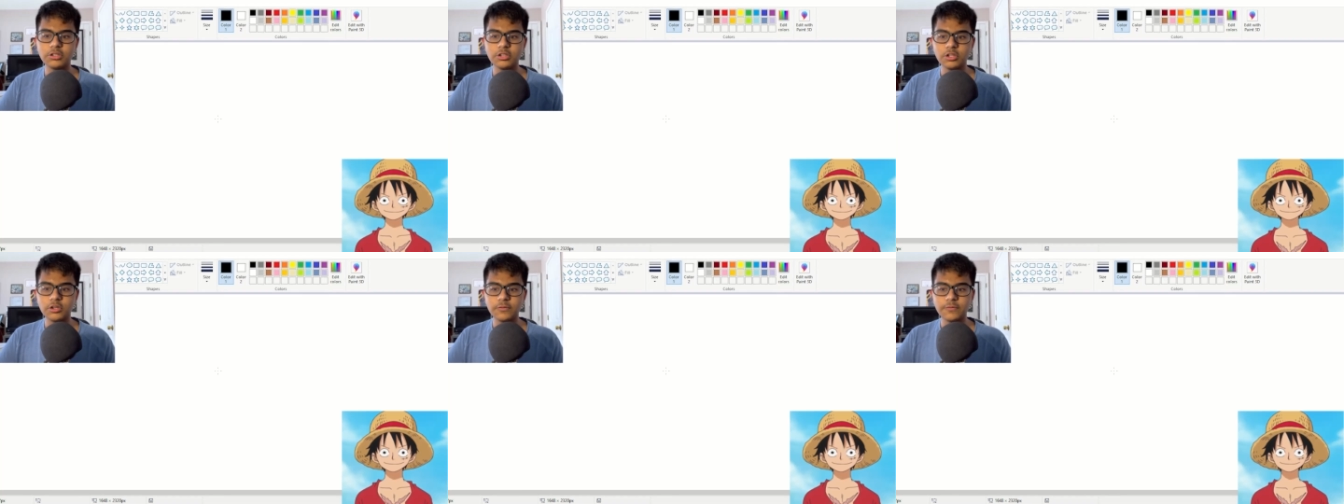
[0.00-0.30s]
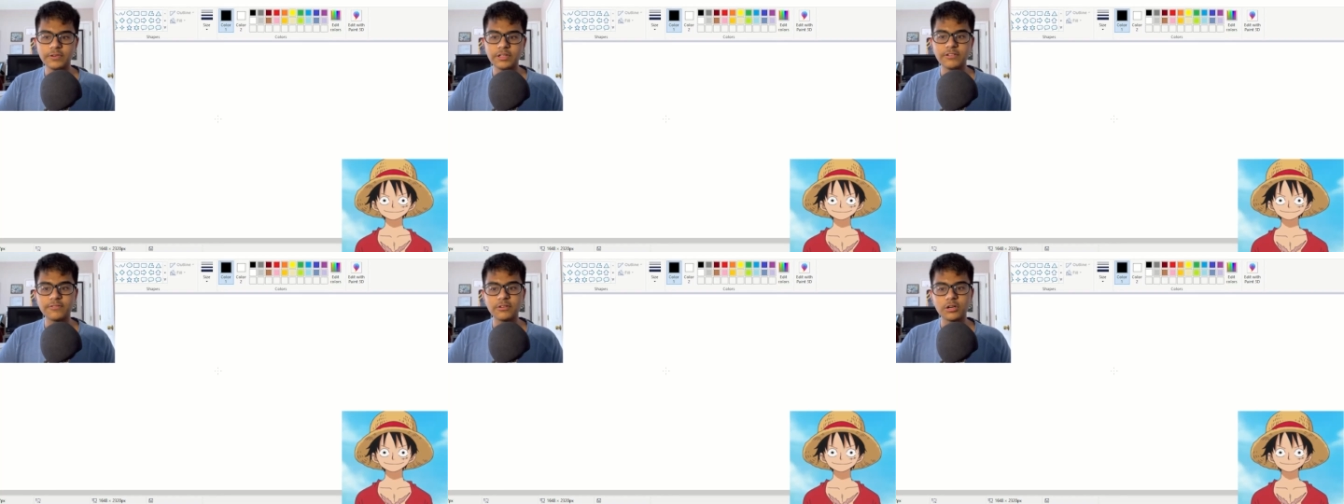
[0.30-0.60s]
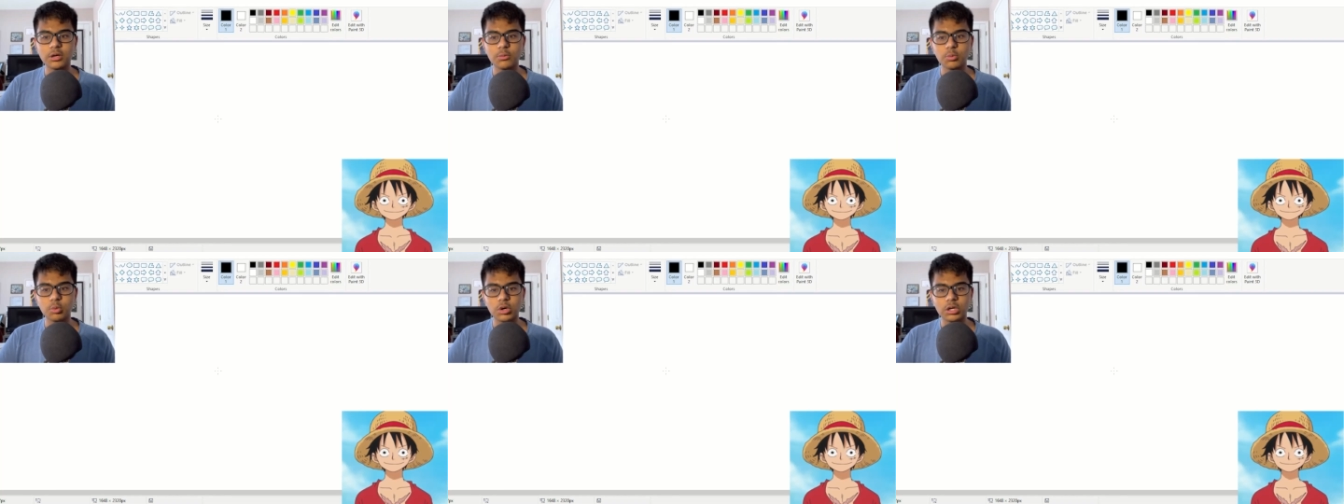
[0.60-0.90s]
Luffy
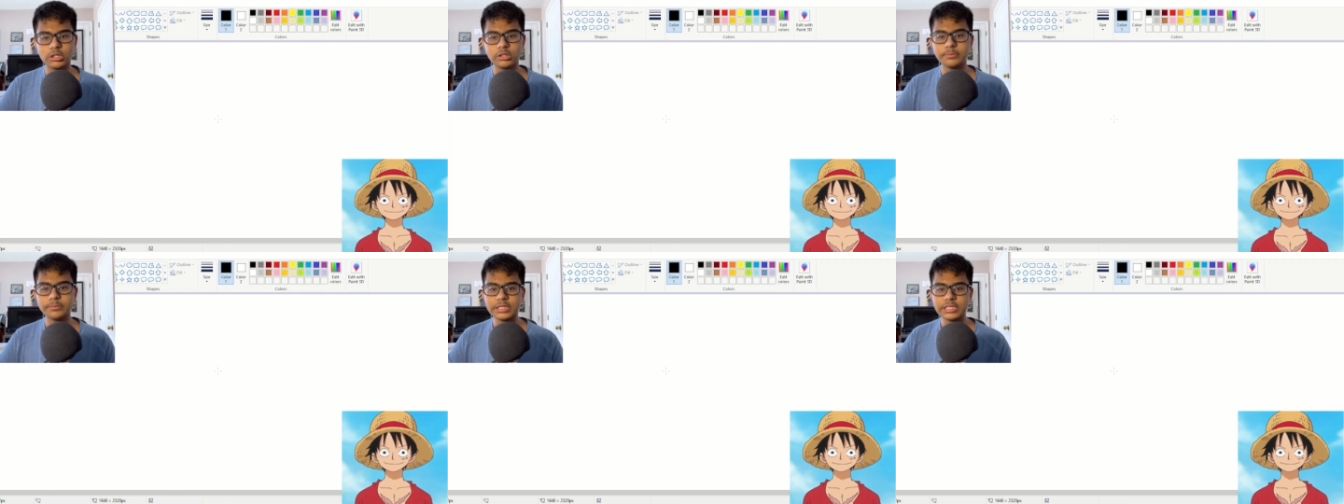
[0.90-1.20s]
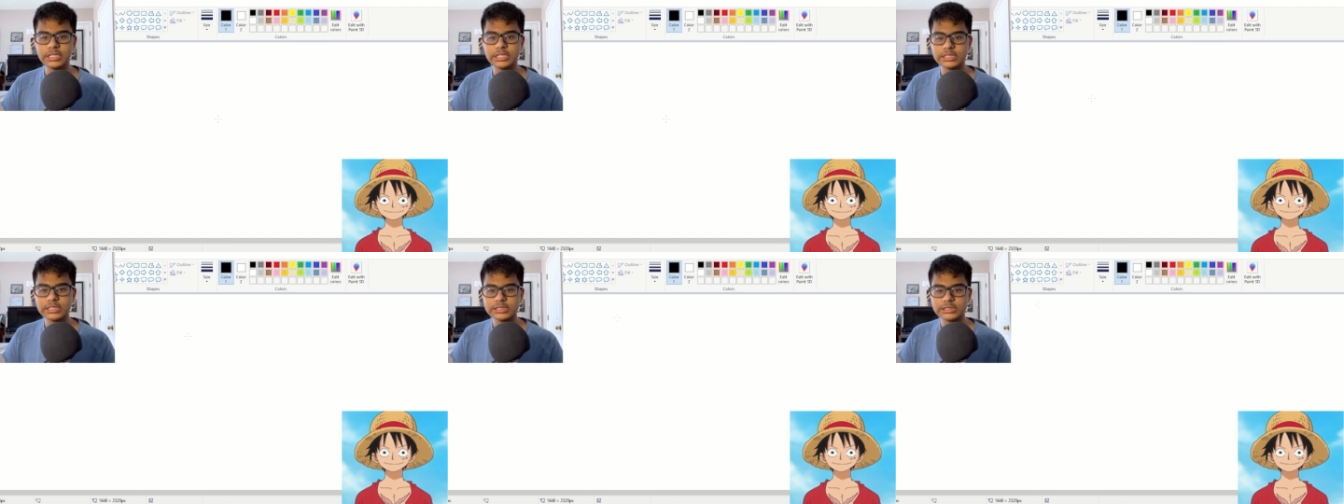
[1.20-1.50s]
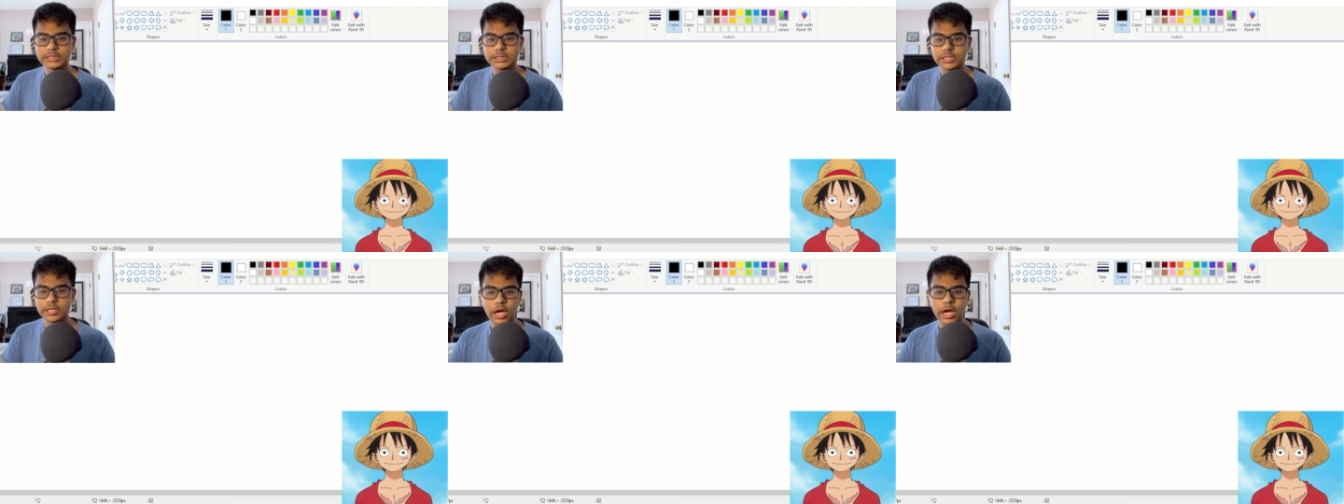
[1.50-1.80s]
from One
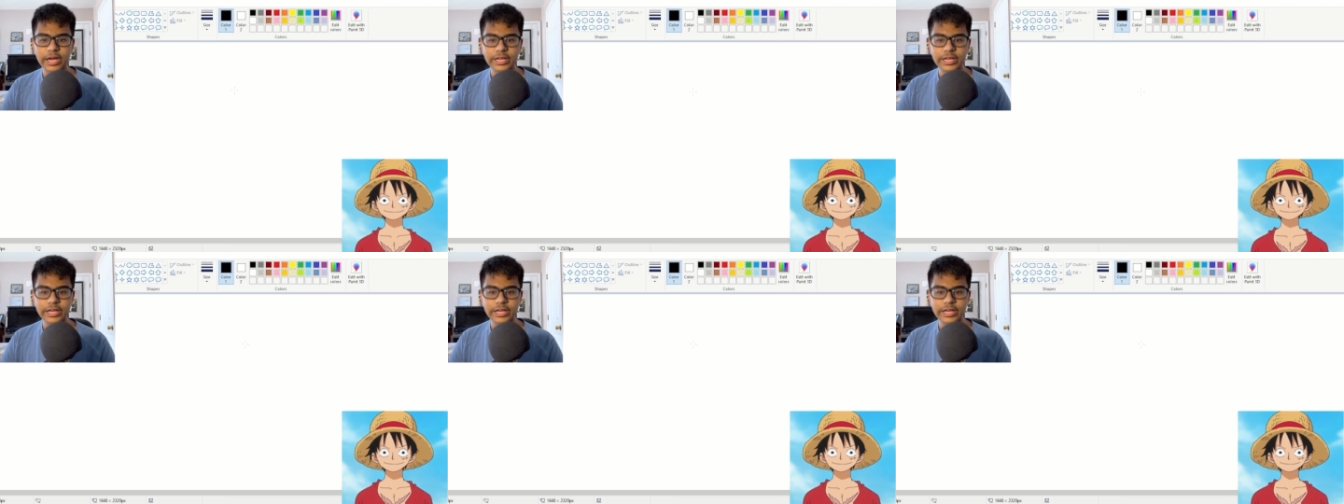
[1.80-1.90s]
Piece.